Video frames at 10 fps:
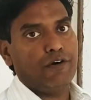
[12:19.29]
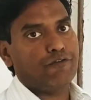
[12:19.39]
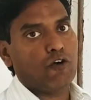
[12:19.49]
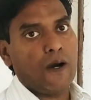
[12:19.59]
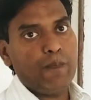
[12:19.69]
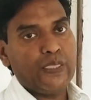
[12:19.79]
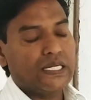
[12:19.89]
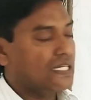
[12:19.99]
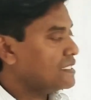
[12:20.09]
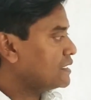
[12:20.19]
from
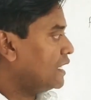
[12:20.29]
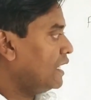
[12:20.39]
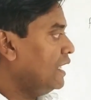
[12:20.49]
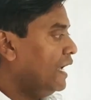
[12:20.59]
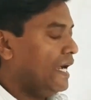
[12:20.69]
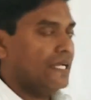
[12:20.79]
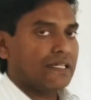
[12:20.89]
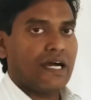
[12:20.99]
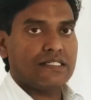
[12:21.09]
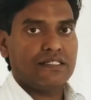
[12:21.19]
crystal and
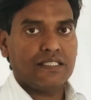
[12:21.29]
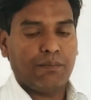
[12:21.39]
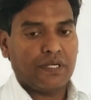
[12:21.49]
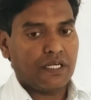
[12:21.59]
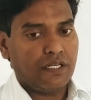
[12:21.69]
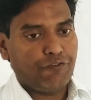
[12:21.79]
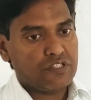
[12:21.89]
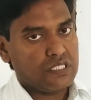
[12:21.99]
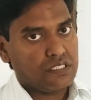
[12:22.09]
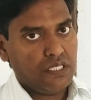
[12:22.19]
causing the metal
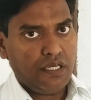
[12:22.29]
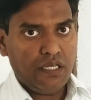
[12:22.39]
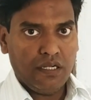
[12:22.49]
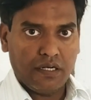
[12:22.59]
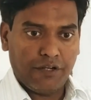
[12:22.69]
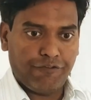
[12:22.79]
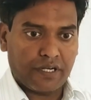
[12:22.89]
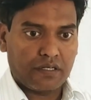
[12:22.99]
deficiency defect.